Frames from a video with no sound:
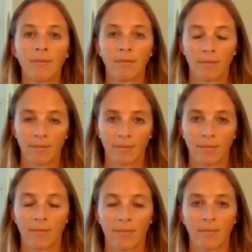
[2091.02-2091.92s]

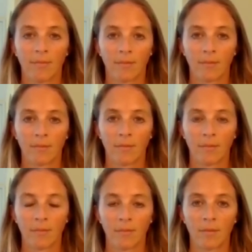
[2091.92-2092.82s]

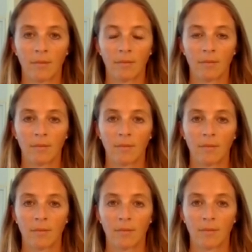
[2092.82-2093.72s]

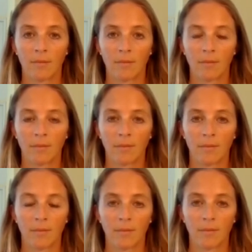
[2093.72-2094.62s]

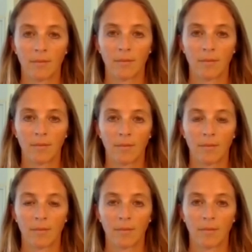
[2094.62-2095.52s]

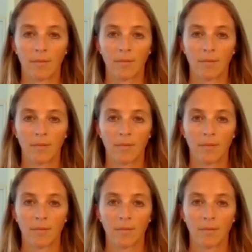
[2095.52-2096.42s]

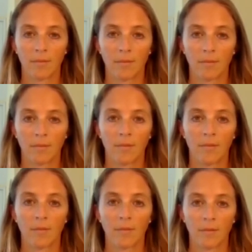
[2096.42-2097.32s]

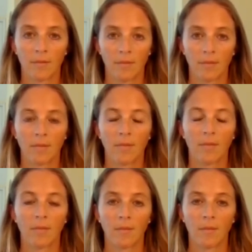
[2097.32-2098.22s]

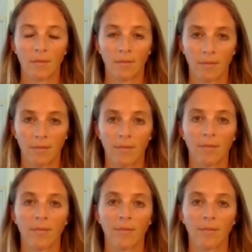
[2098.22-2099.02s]
This person isn't speaking.